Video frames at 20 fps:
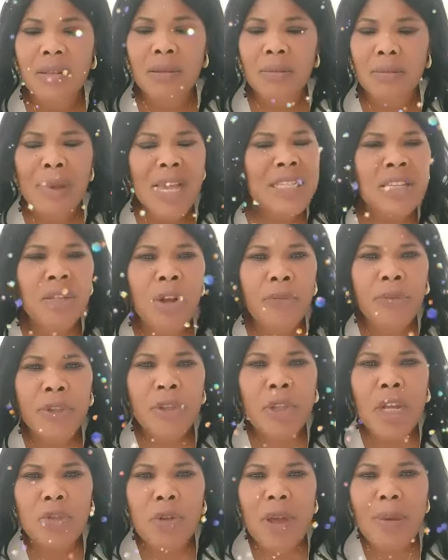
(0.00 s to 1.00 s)
That's enough you
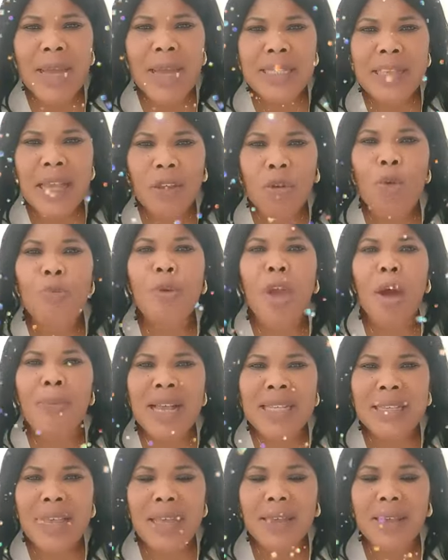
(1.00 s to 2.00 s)
talk to Obaseki. You be
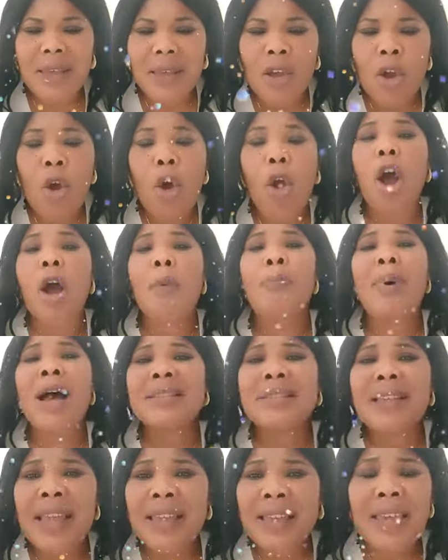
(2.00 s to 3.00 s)
Obaseki.
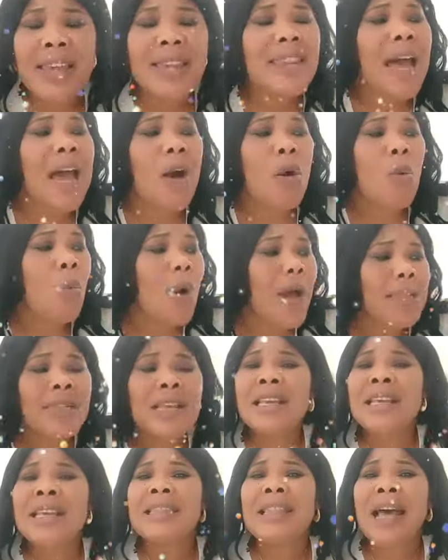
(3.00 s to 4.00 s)
Obaseki now
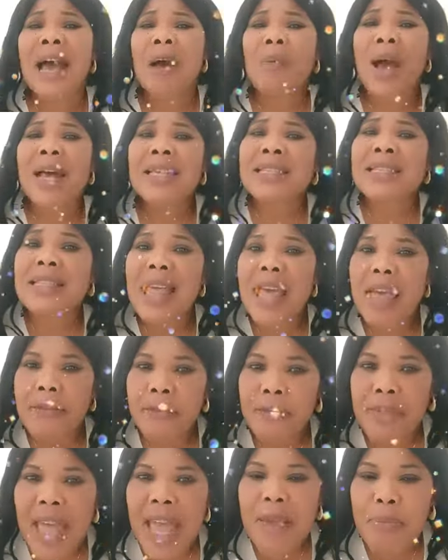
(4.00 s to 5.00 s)
was
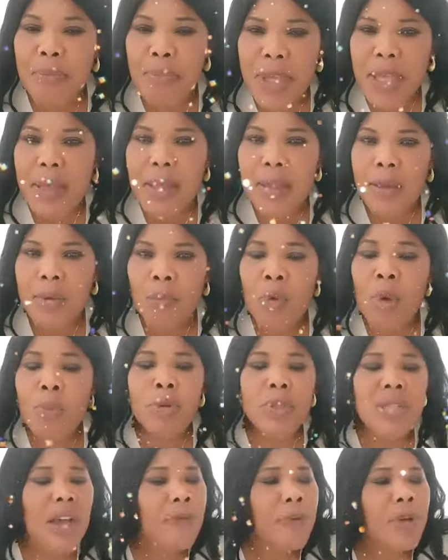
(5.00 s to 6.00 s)
slave. Let be. We
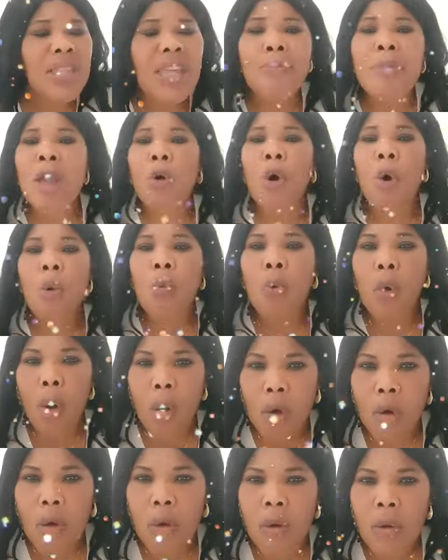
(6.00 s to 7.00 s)
put out for them, they can't
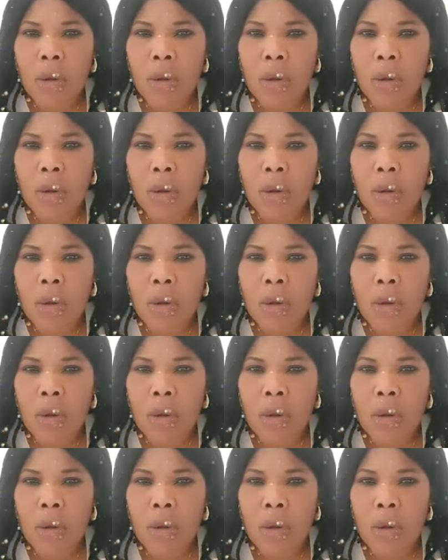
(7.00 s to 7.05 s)
work.